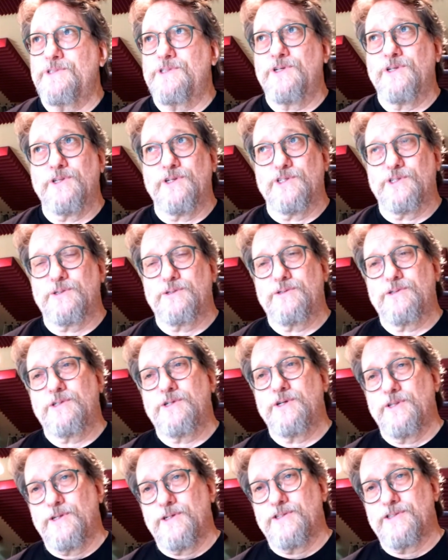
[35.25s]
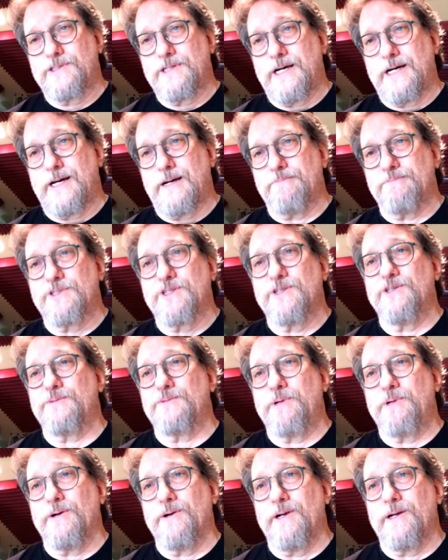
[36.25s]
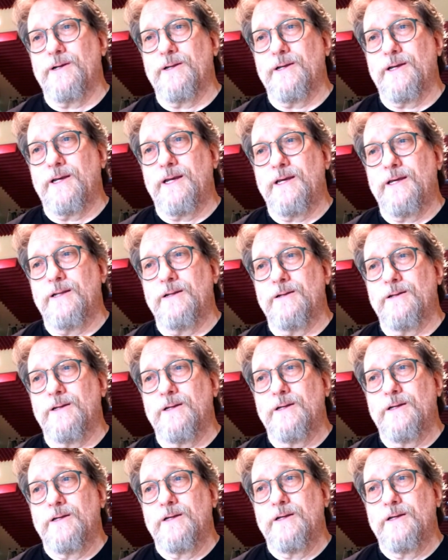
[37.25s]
to this to this time, to this period, and.